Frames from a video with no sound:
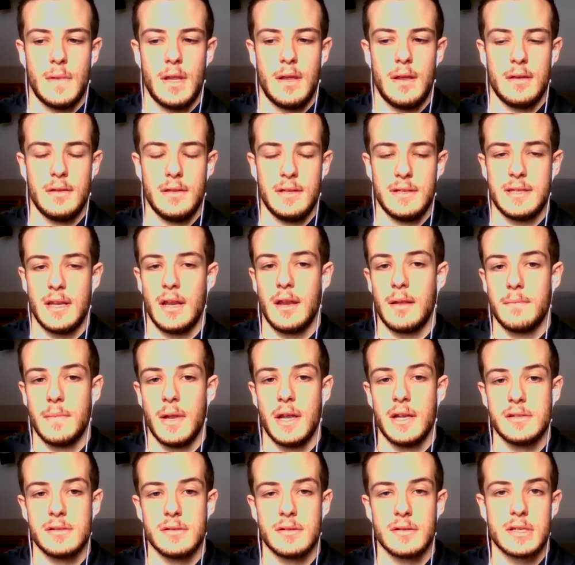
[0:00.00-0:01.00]
at least any
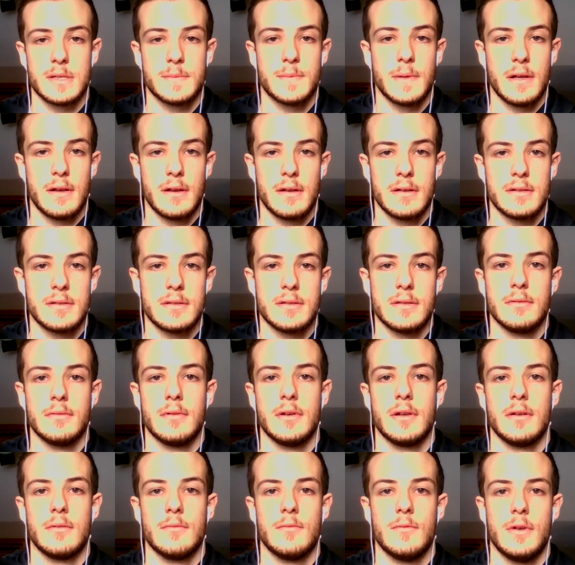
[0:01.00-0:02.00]
major experience
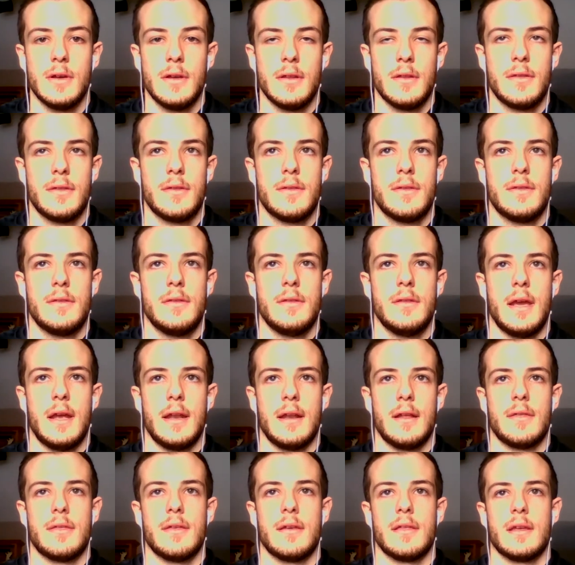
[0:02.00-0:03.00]
doing with
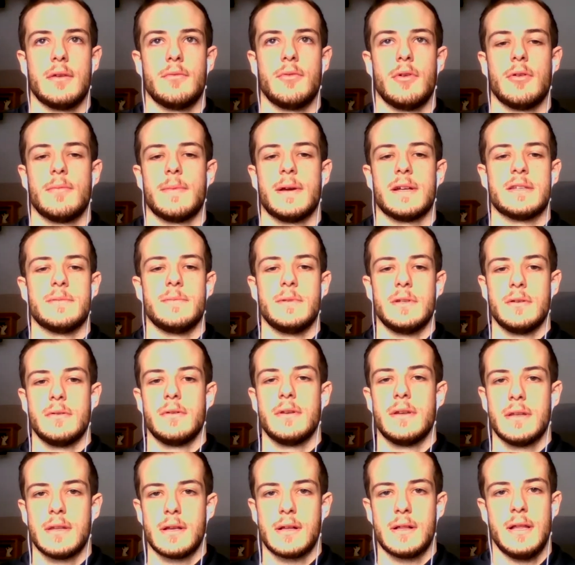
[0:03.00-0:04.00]
anything that we were about to be doing
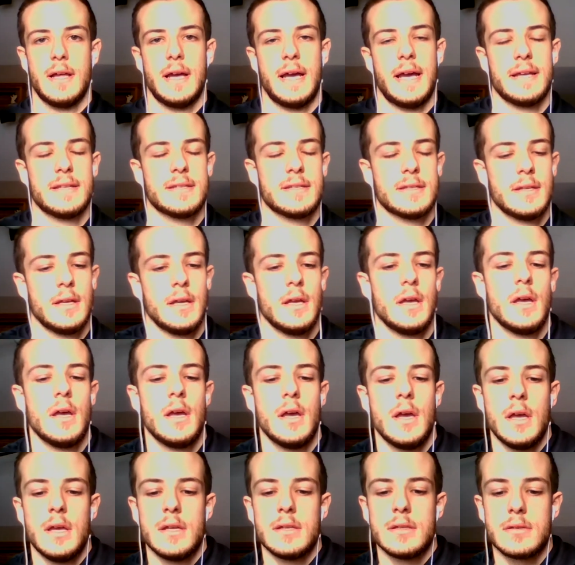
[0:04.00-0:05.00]
in the class.
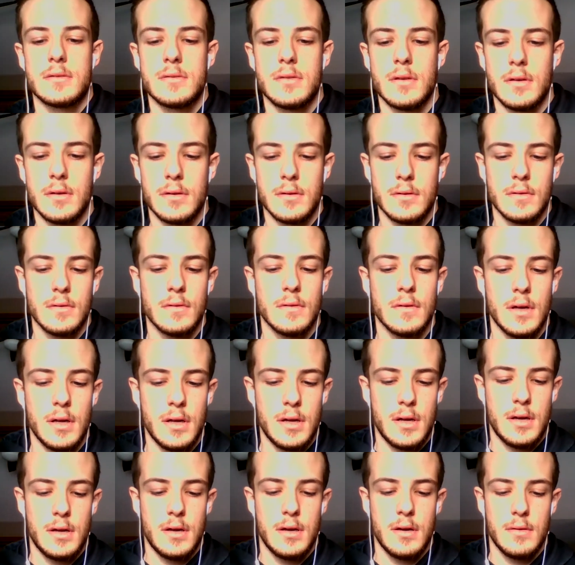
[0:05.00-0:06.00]

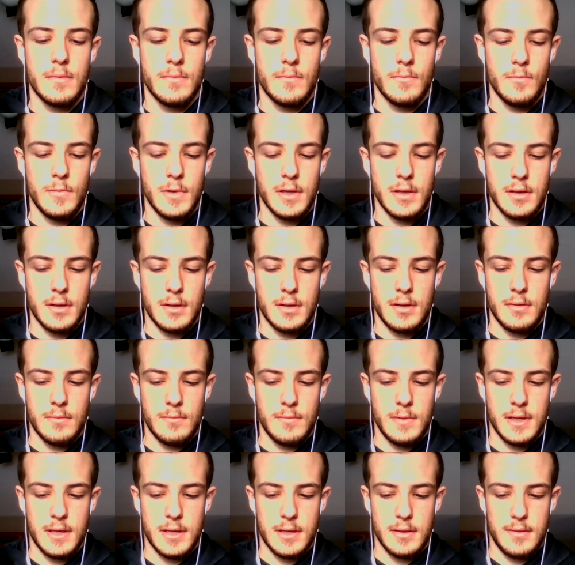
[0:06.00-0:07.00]
So we
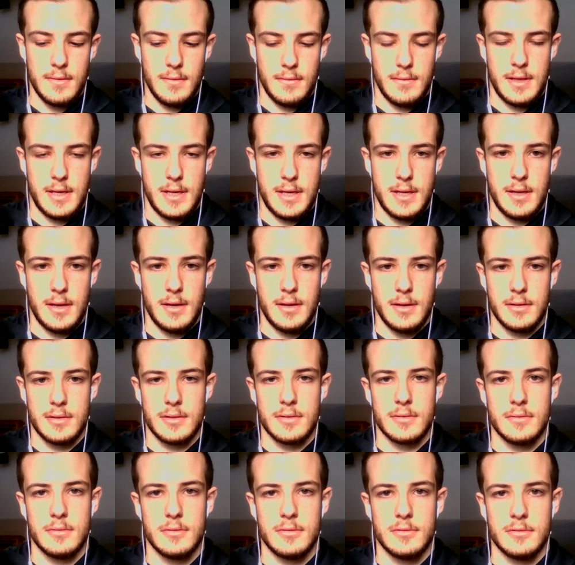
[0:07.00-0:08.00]
get through that
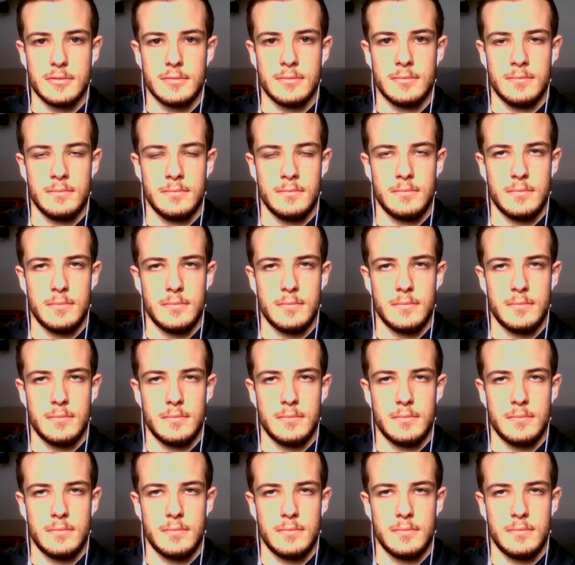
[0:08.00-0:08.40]
initial